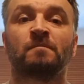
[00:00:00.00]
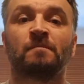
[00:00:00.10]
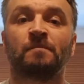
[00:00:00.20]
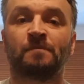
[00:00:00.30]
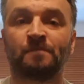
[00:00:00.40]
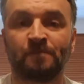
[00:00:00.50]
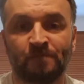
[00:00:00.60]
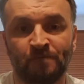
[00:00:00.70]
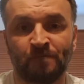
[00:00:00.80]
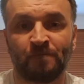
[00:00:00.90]

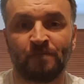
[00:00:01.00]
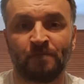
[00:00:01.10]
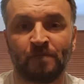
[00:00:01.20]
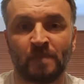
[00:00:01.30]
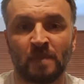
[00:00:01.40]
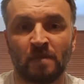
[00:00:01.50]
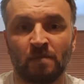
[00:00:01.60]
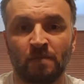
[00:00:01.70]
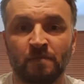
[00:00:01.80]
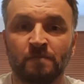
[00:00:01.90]

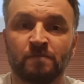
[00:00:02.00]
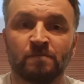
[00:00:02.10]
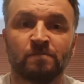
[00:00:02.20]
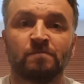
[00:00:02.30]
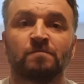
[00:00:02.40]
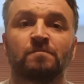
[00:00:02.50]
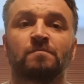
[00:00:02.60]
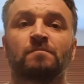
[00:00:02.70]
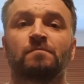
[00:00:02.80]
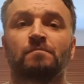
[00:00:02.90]

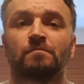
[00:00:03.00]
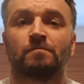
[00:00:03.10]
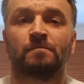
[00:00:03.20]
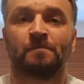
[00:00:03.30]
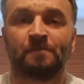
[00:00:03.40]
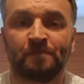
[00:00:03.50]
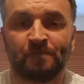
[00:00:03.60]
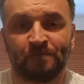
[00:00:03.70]
Nothing is said.